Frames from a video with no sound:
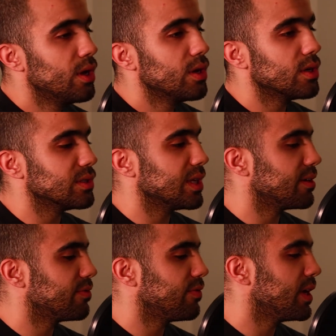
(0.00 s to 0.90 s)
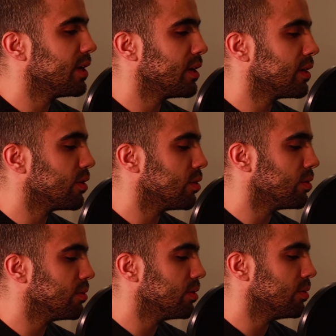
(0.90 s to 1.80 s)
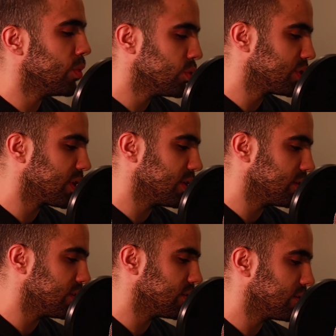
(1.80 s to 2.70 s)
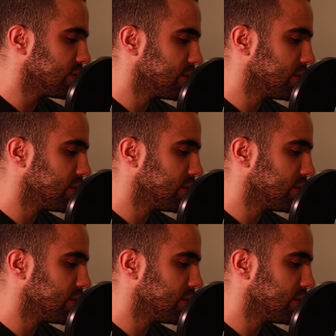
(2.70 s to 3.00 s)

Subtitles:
Because like fighting, you know, in most cases,